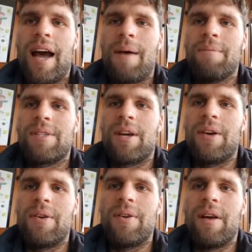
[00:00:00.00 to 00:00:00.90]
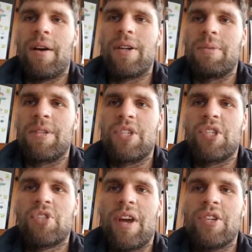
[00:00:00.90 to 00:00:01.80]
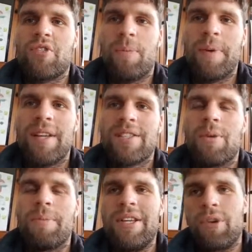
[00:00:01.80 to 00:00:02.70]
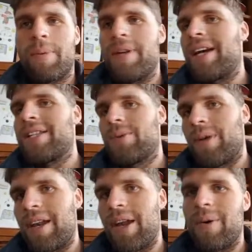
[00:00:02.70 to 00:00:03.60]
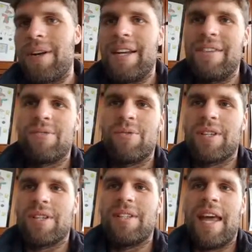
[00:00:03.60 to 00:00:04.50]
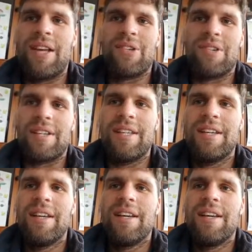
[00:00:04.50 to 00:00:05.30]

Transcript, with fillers: Um, so because I'm just straight dropping, it's not me dropping down to a lower level just naturally.